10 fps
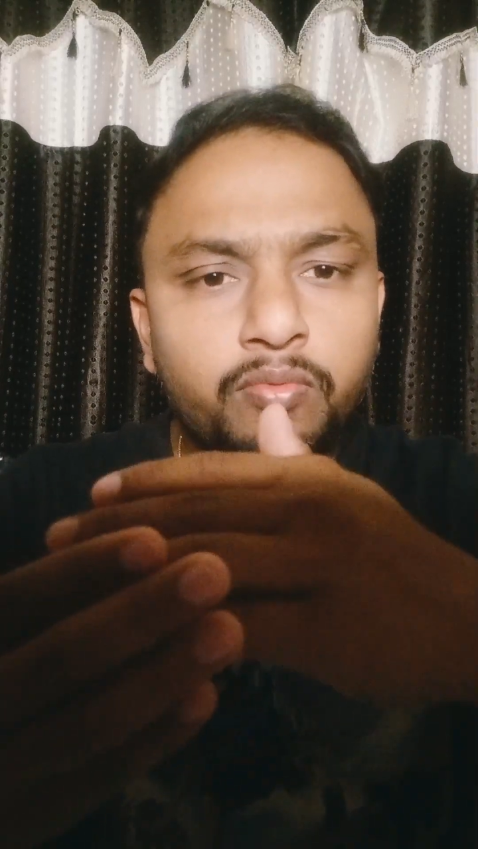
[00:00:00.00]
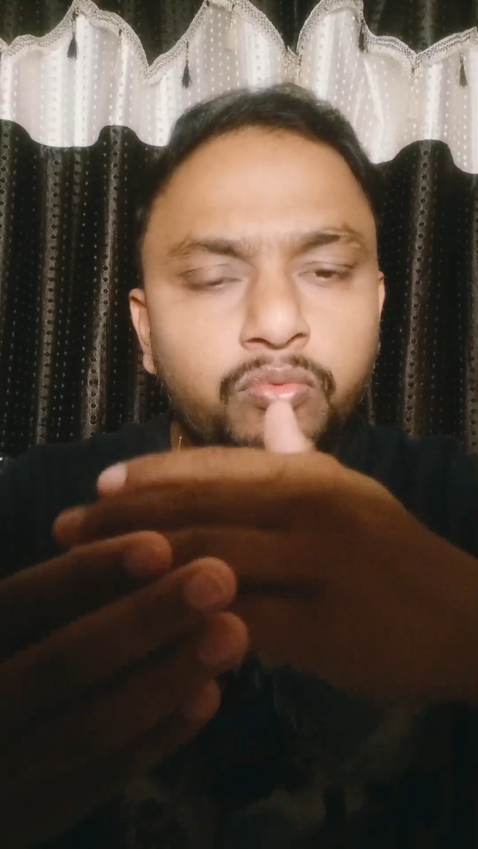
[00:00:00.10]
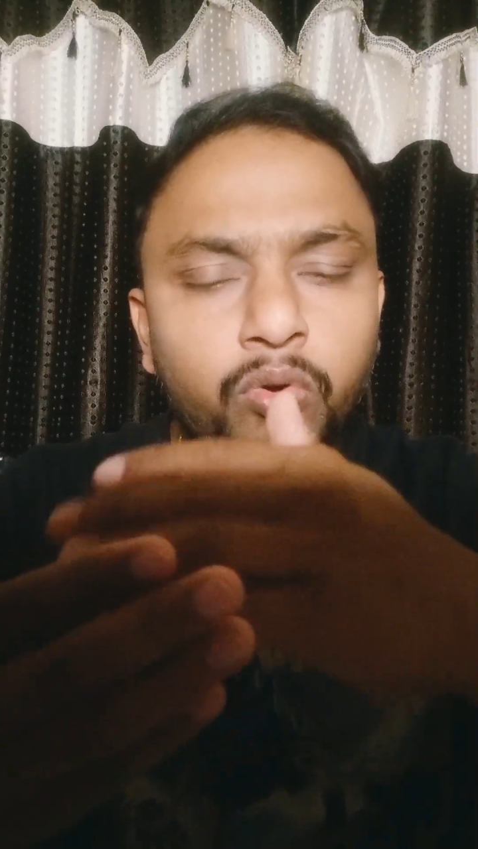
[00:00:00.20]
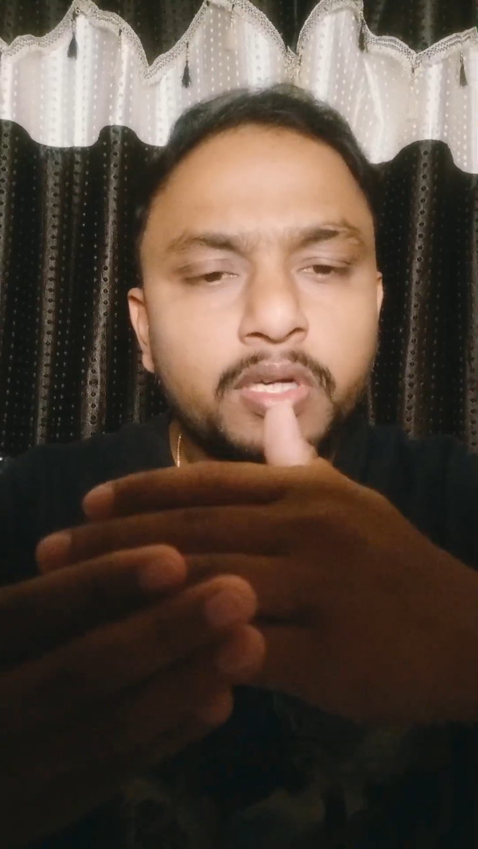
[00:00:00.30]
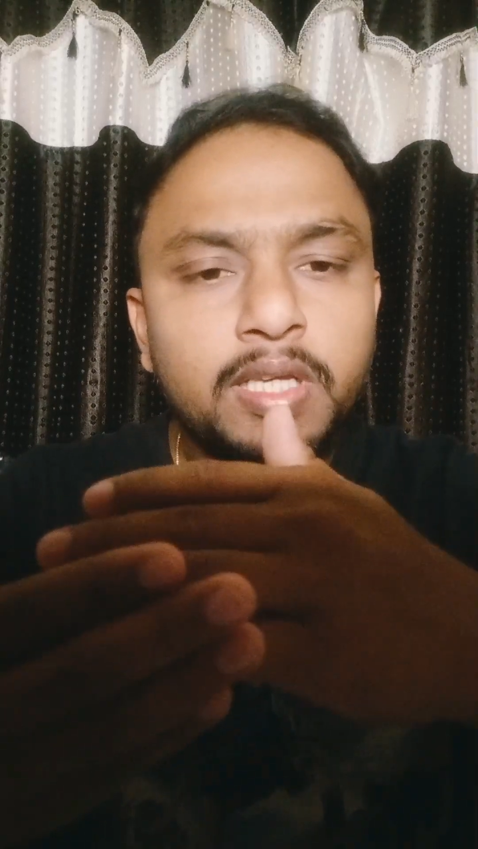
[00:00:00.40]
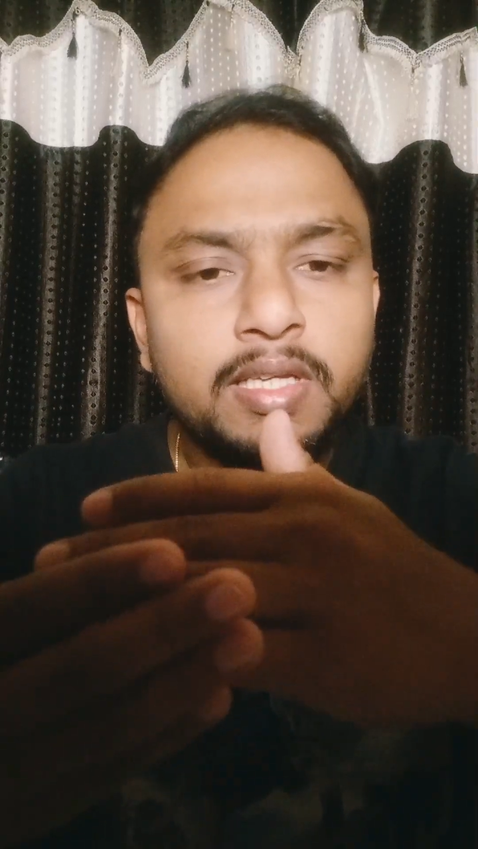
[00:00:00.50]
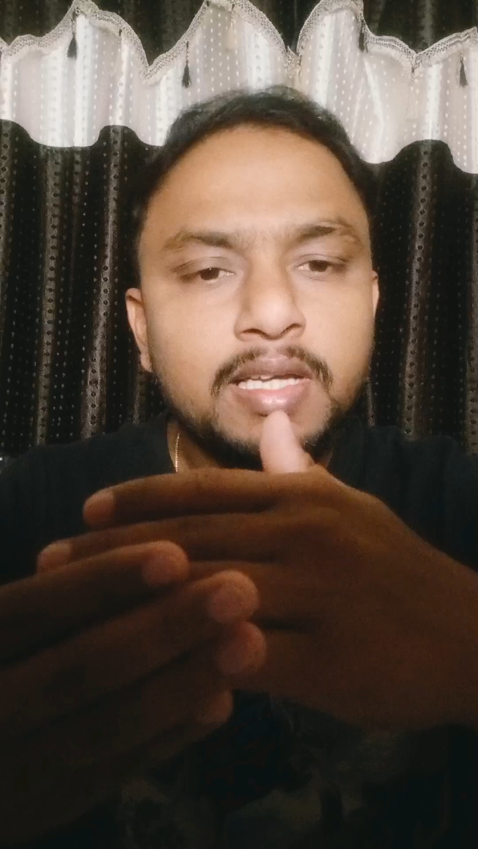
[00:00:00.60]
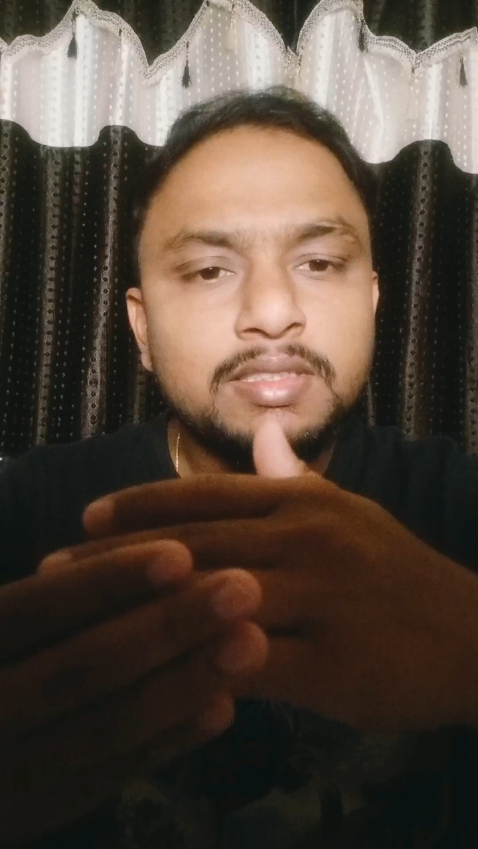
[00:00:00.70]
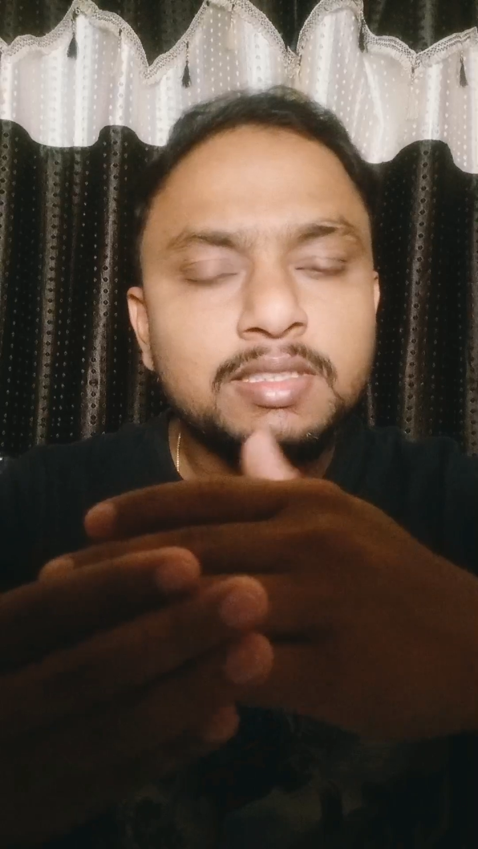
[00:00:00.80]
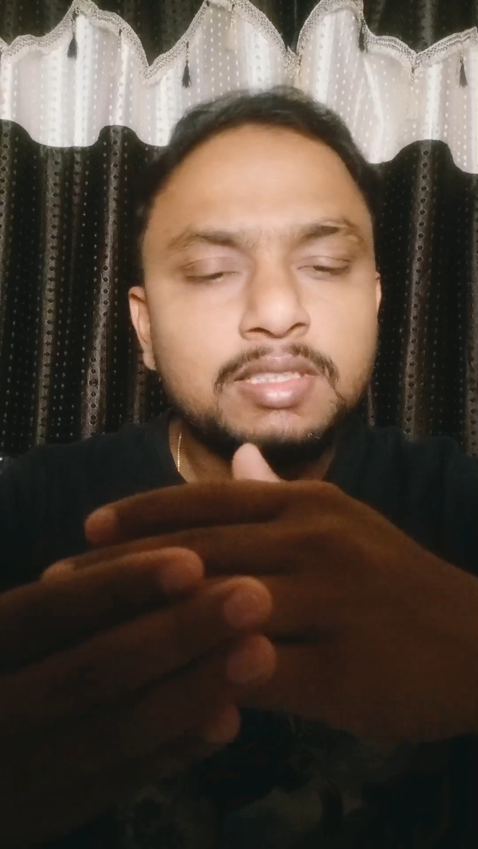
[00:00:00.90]
14
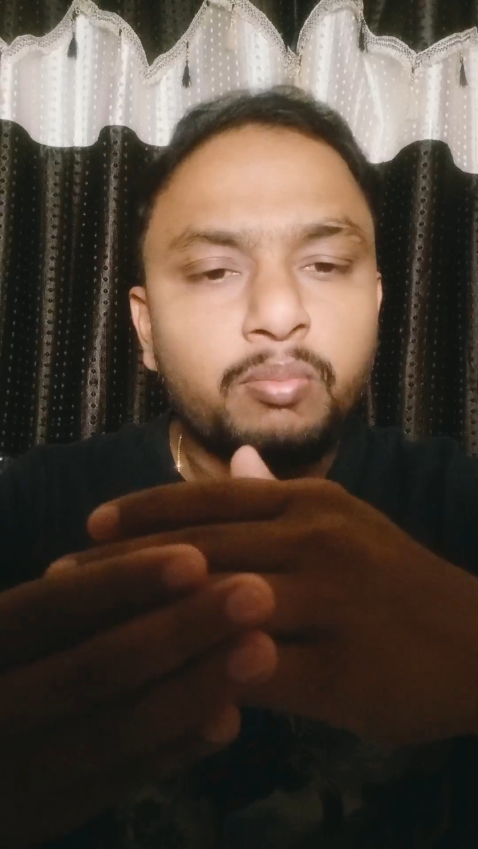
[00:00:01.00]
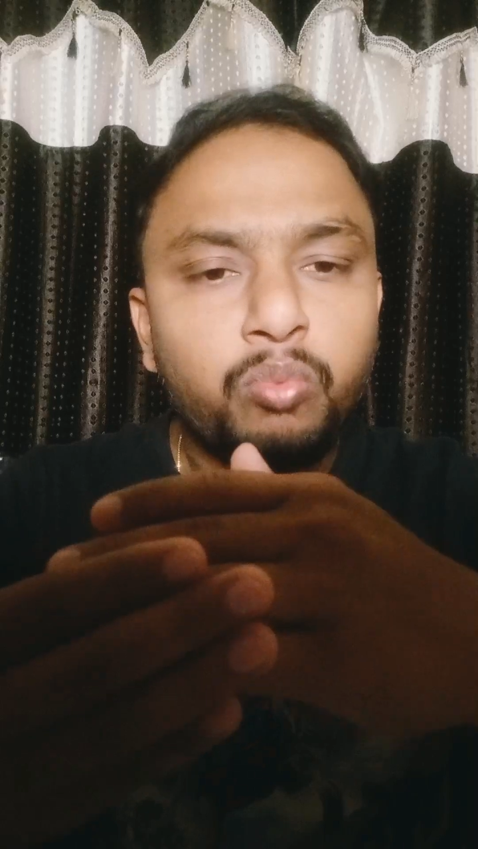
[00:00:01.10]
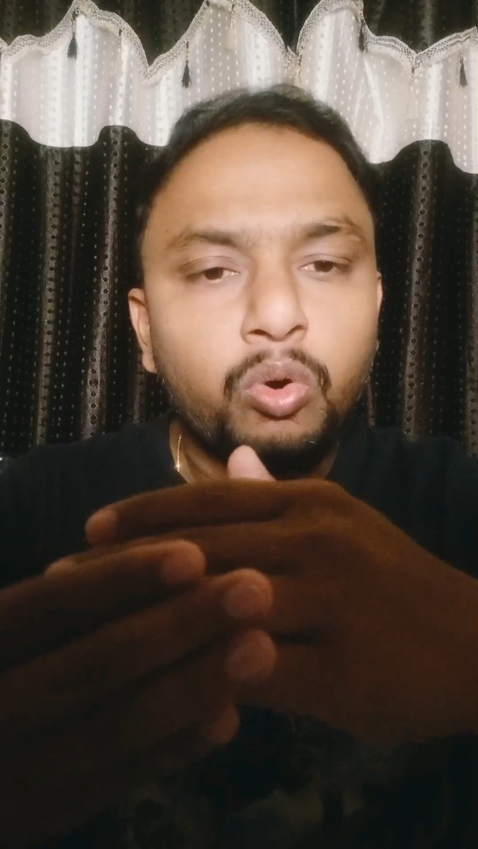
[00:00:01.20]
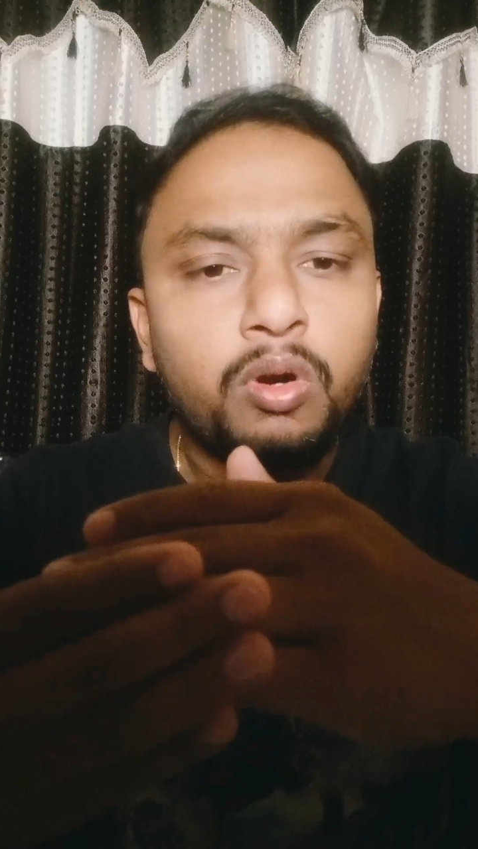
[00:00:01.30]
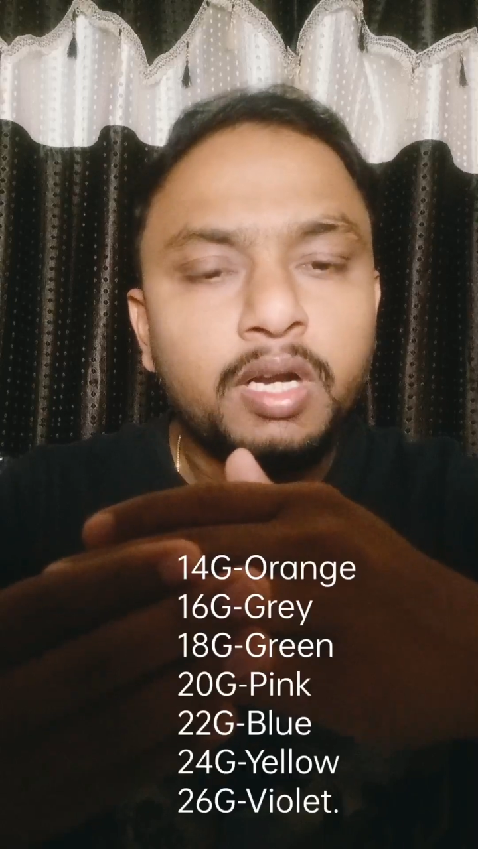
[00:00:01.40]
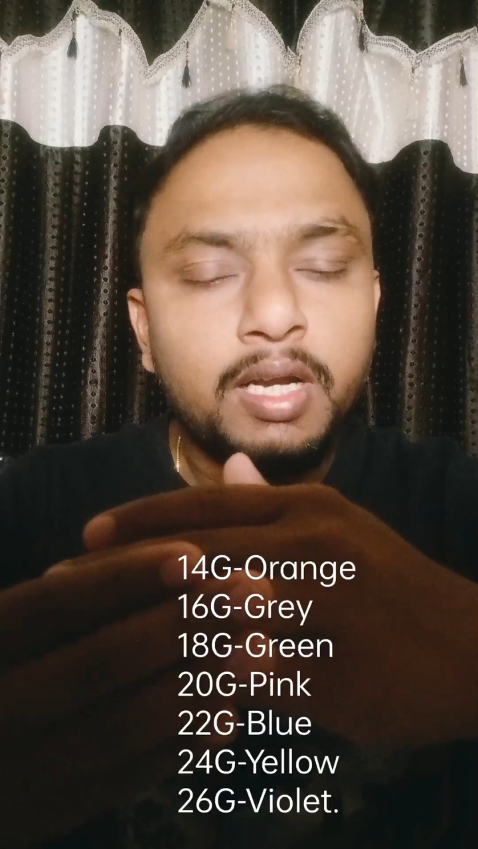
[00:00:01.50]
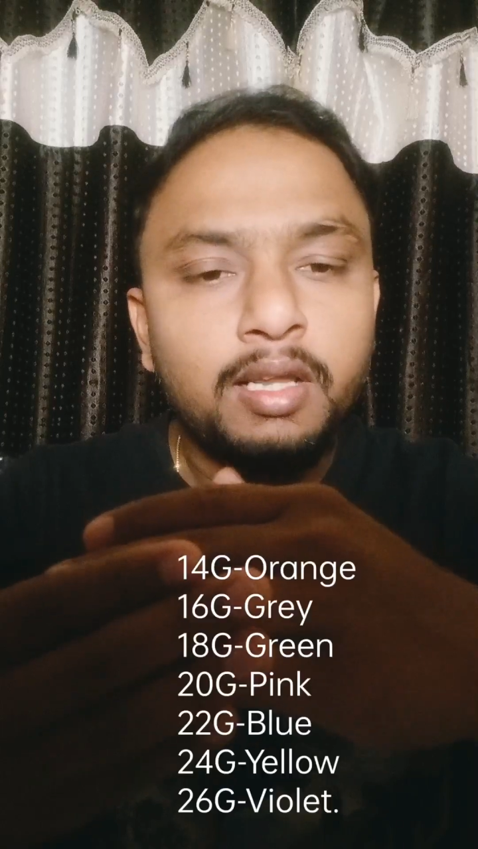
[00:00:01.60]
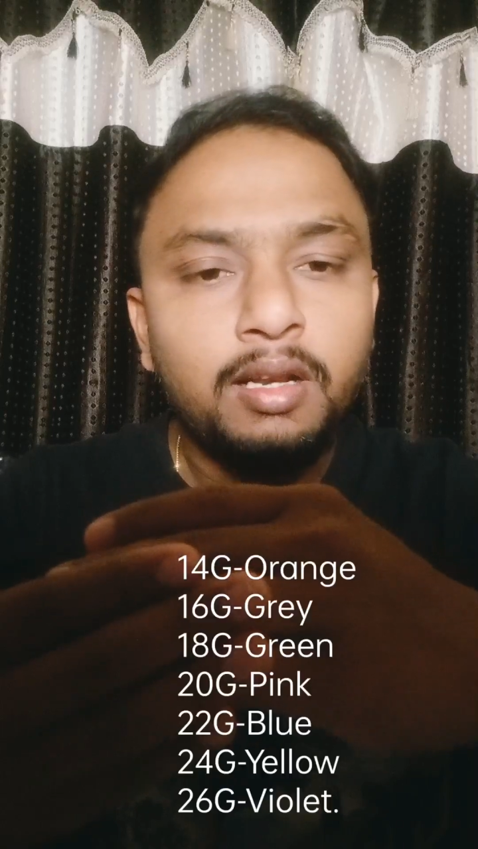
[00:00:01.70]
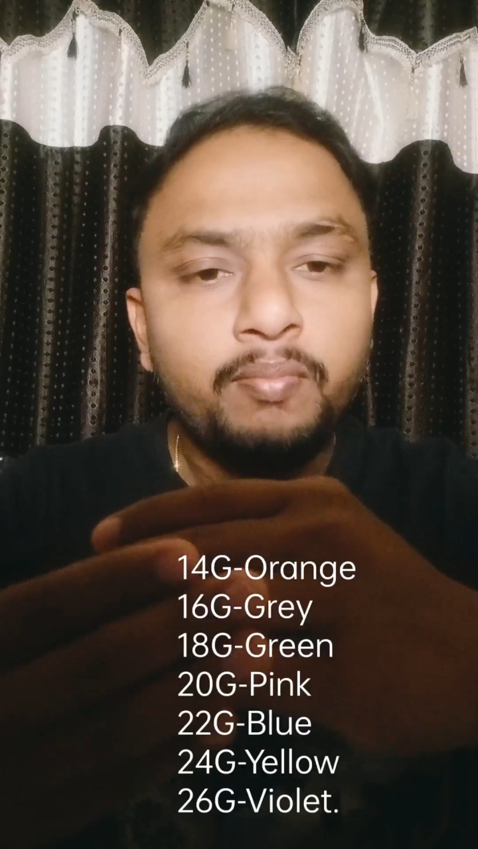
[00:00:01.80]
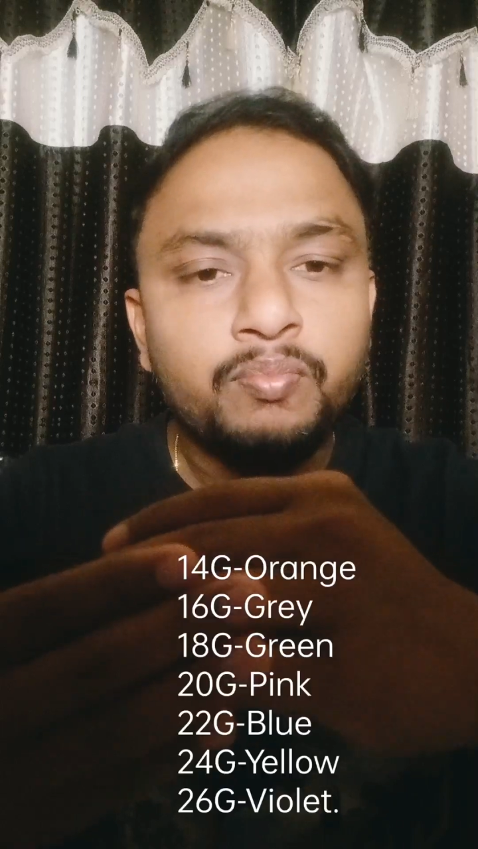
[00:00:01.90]
gauge is the bore
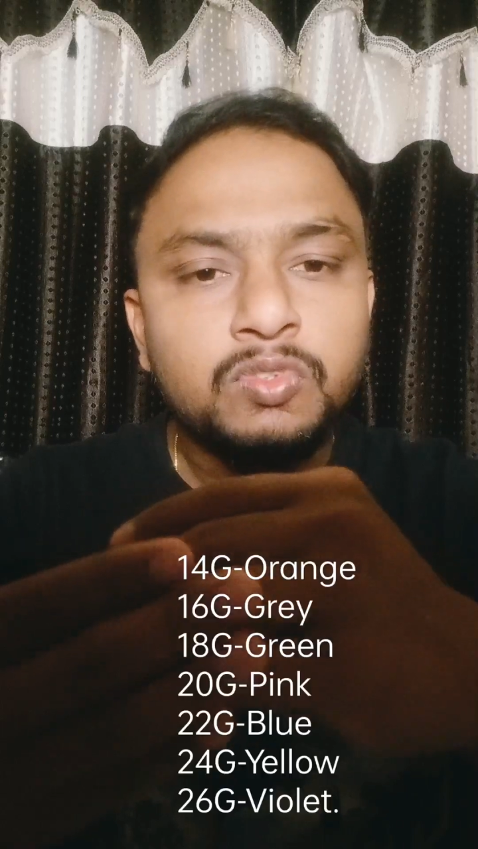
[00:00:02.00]
needle,